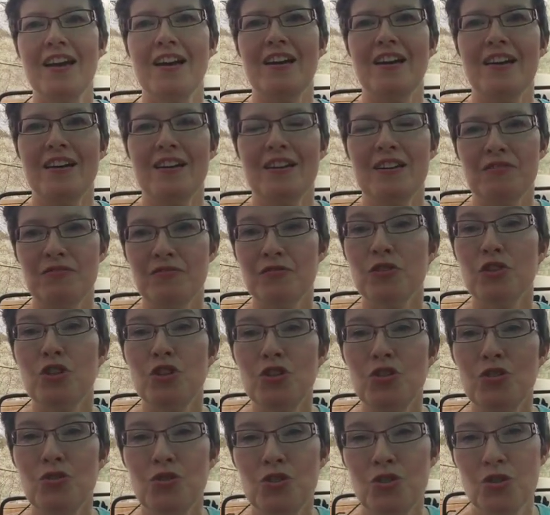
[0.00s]
for
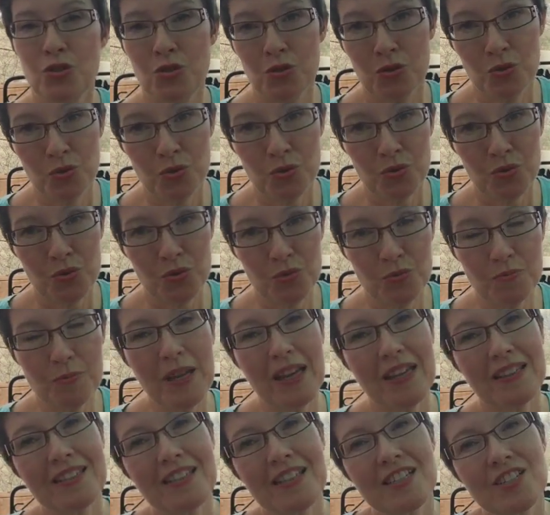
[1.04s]
you to
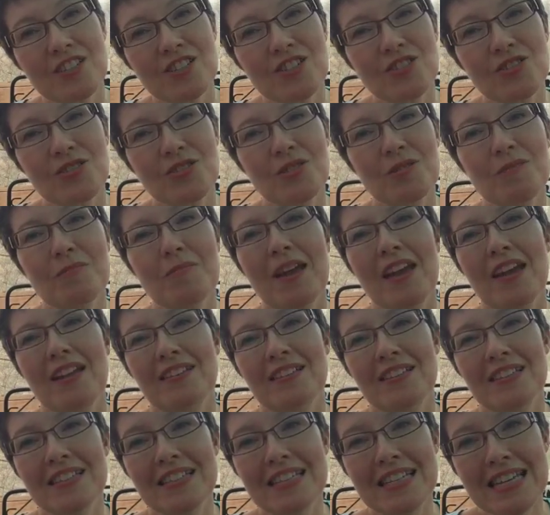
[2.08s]
pay attention to them
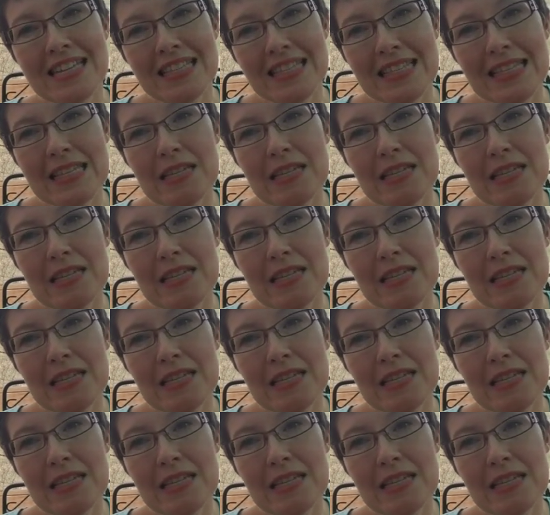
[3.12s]
and to knit